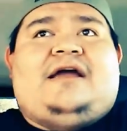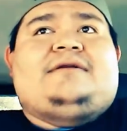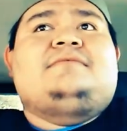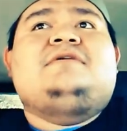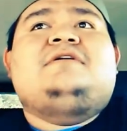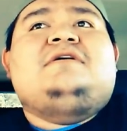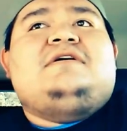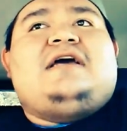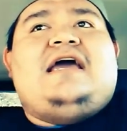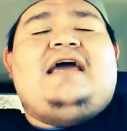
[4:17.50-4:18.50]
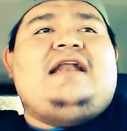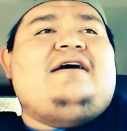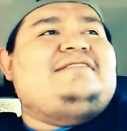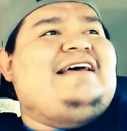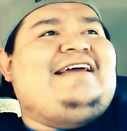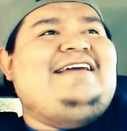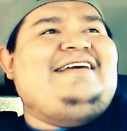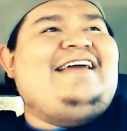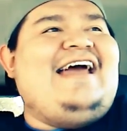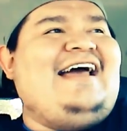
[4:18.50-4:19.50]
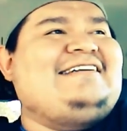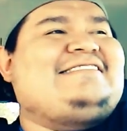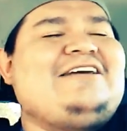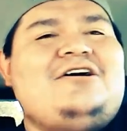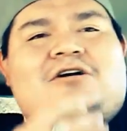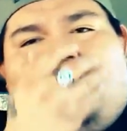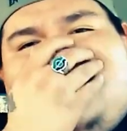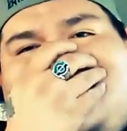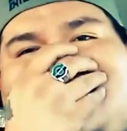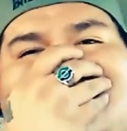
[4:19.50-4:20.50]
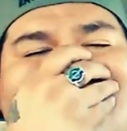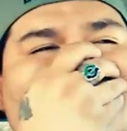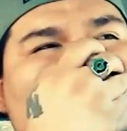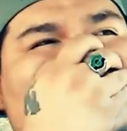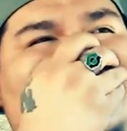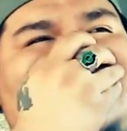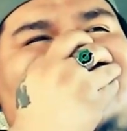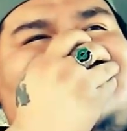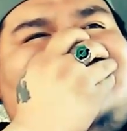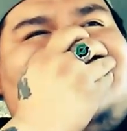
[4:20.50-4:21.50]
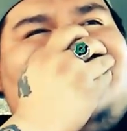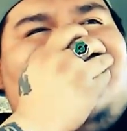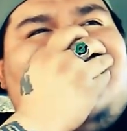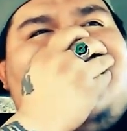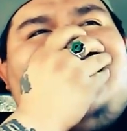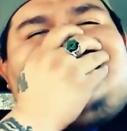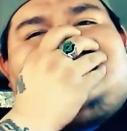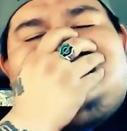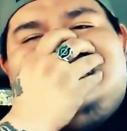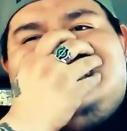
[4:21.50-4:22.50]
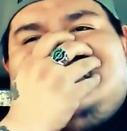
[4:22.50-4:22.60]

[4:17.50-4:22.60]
Bane. And I was like, yes! Oh, yes, of course.